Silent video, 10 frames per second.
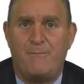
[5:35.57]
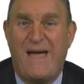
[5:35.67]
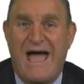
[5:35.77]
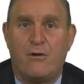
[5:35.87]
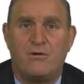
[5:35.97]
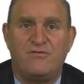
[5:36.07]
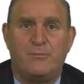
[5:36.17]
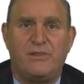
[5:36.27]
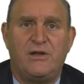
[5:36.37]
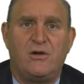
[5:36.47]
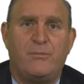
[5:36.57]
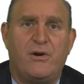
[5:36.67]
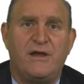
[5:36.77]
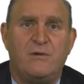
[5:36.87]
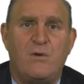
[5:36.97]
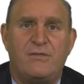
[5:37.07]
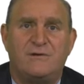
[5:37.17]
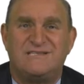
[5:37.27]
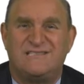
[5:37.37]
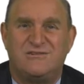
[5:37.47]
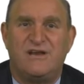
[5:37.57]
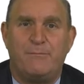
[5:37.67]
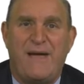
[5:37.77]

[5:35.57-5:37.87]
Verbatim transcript: power of the political party and whether it's exerting